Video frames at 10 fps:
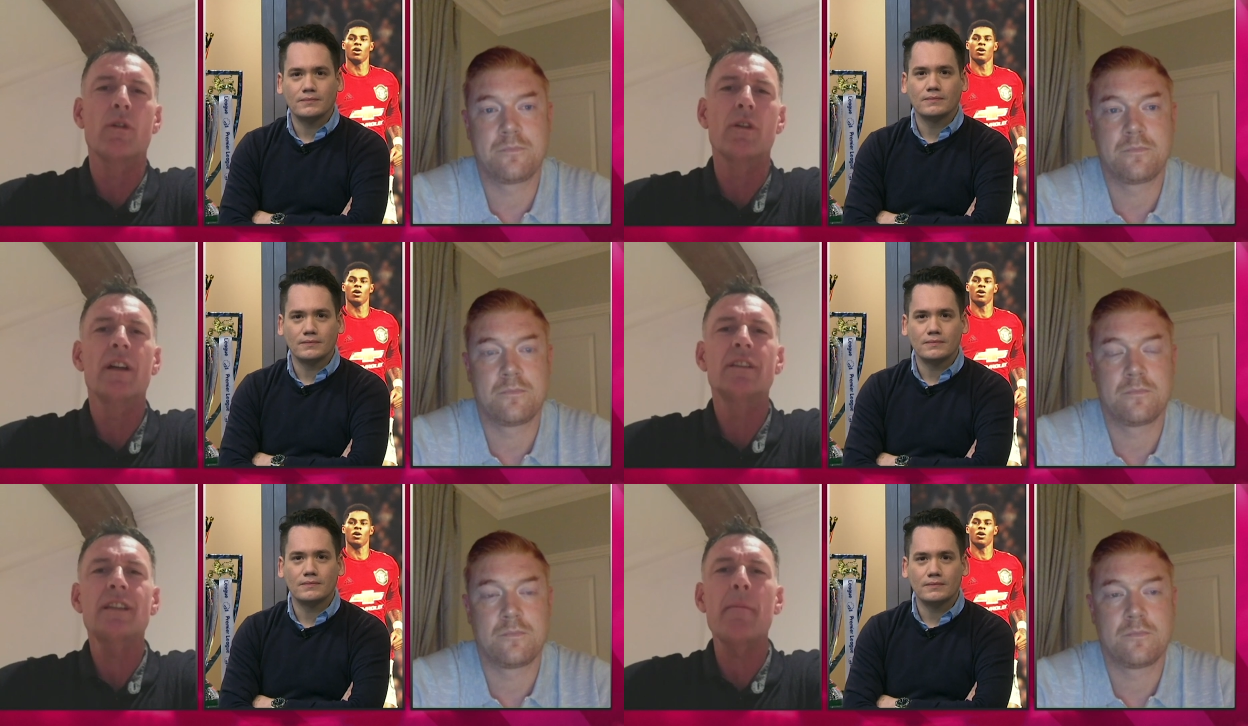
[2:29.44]
Speaker 1: fore,
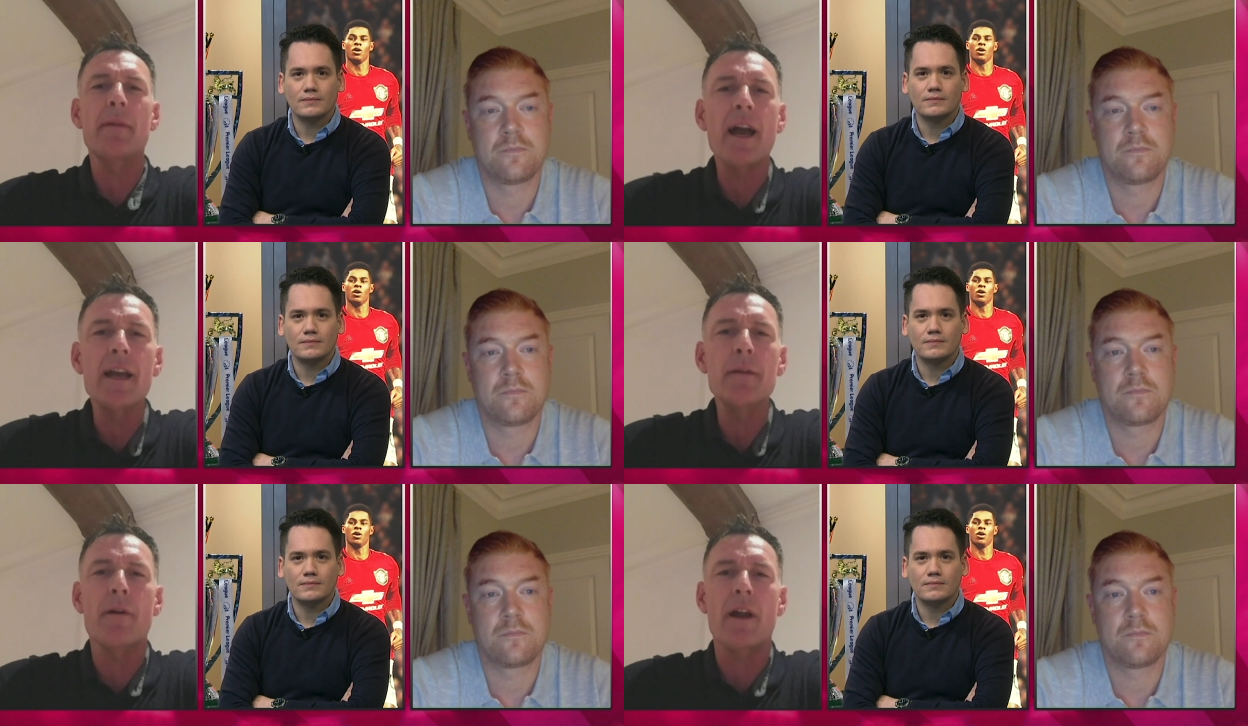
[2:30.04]
Tammy
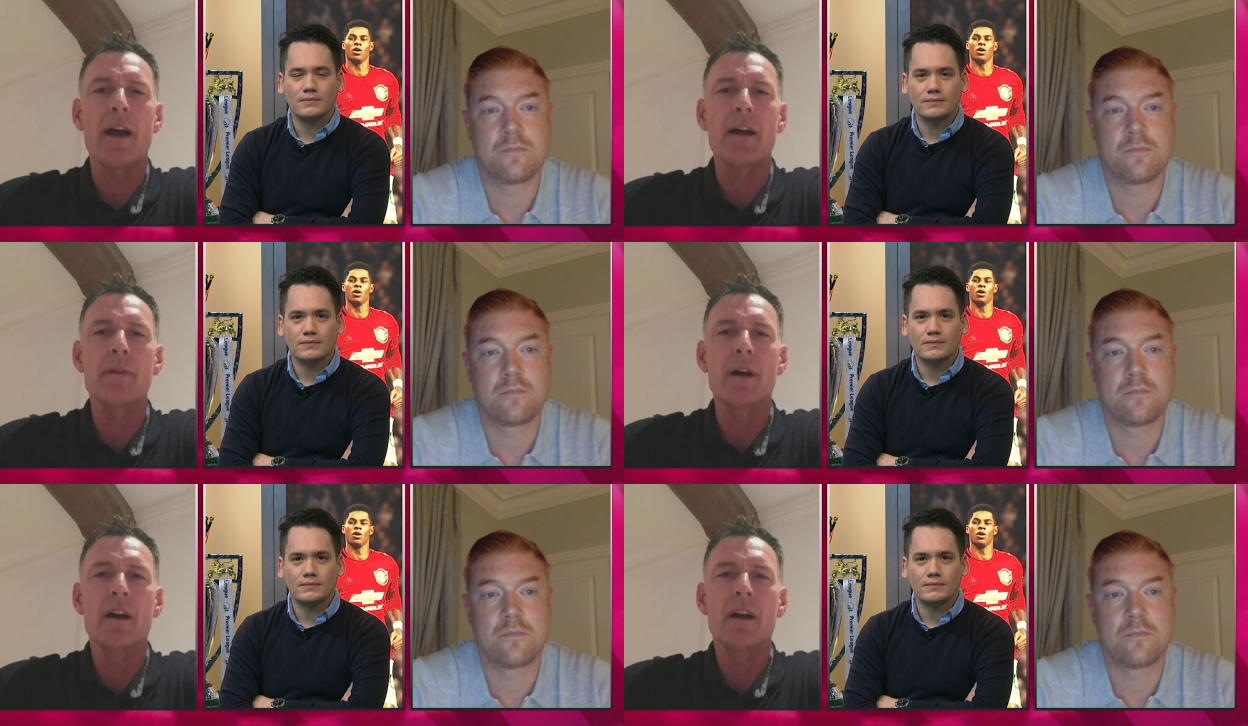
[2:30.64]

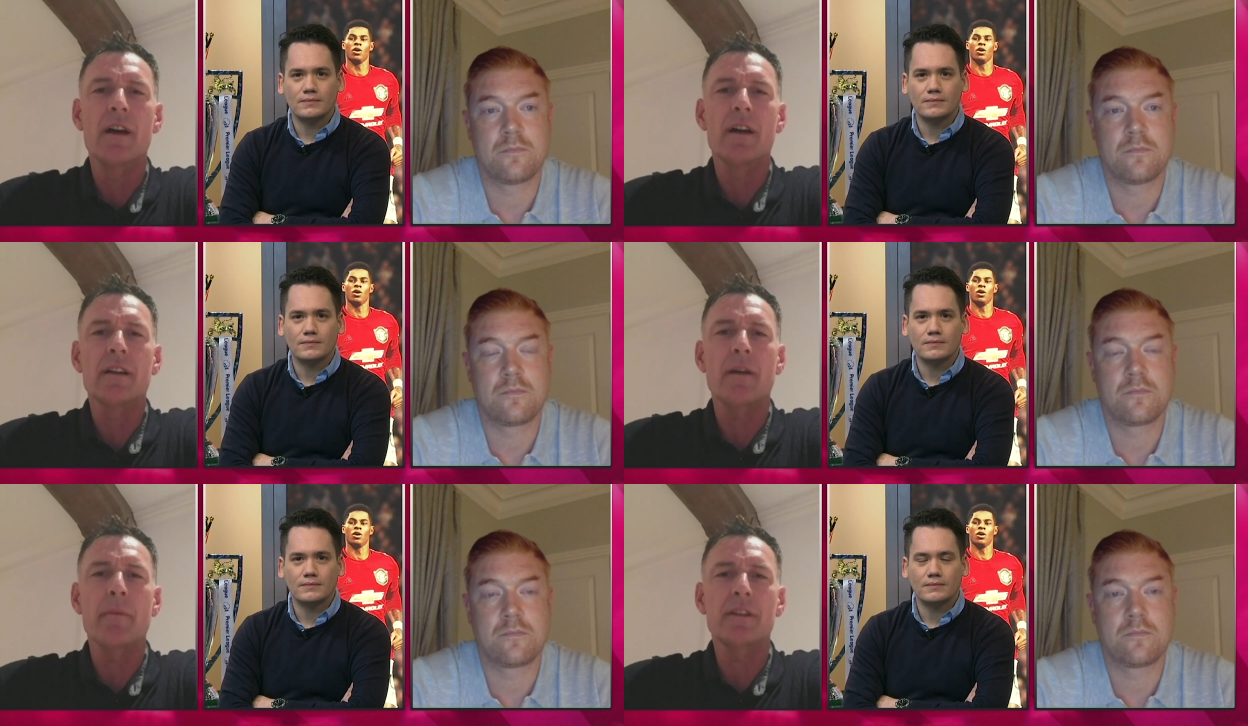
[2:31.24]
Abraham
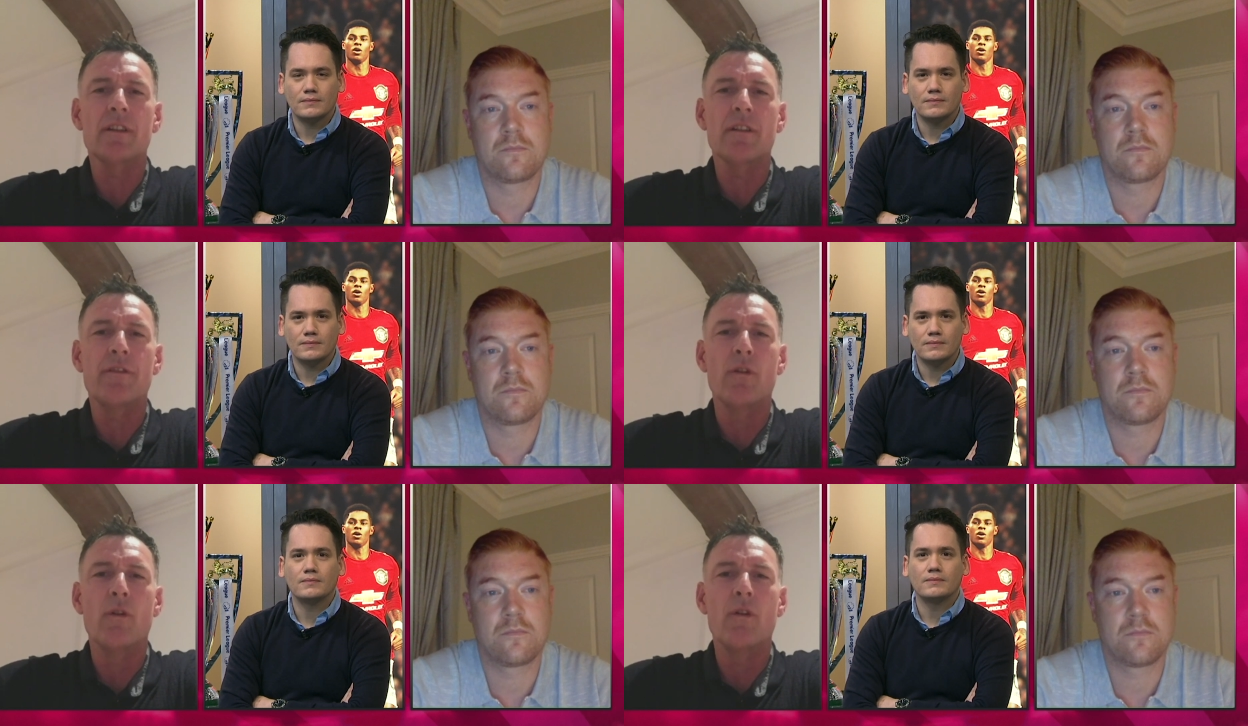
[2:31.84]
coming to
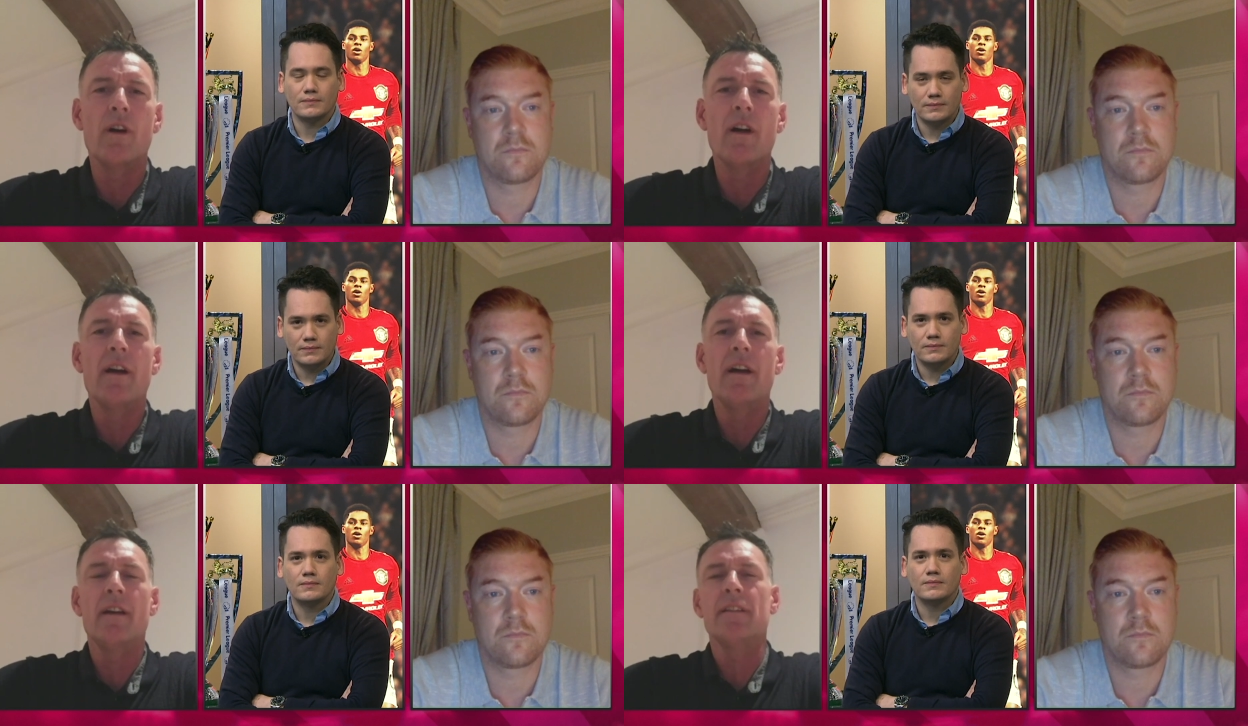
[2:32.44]
the fore.
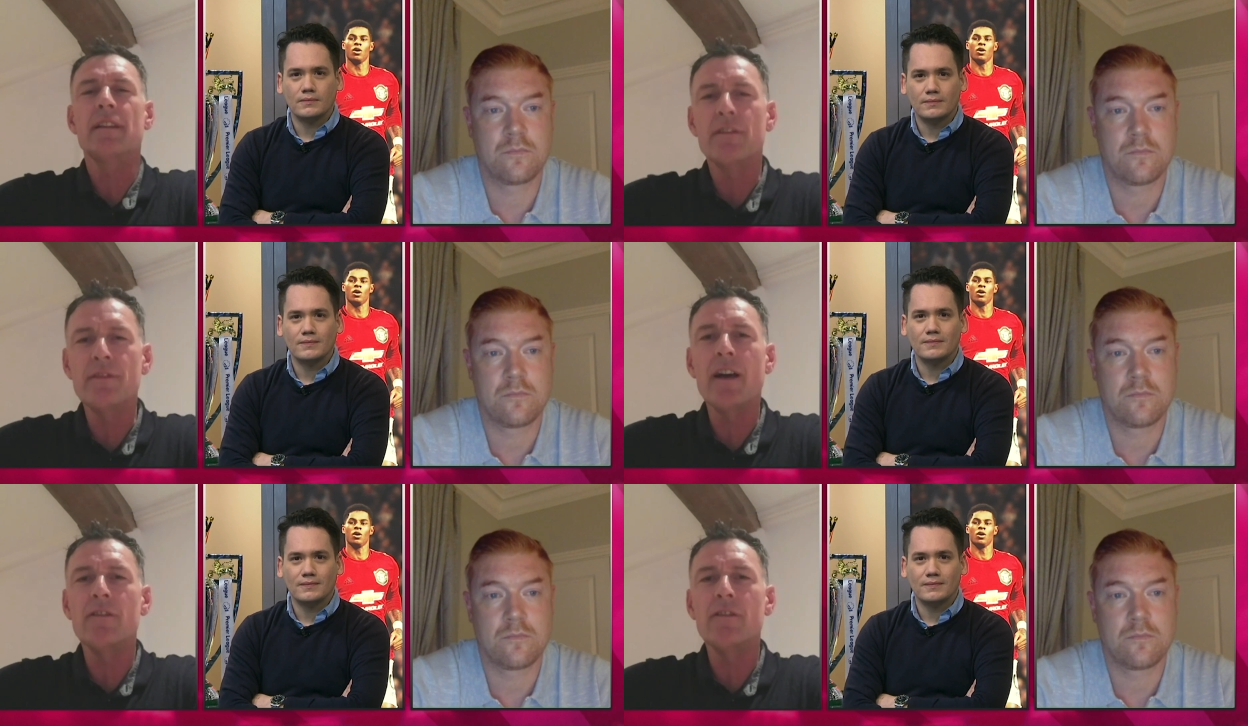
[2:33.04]
They've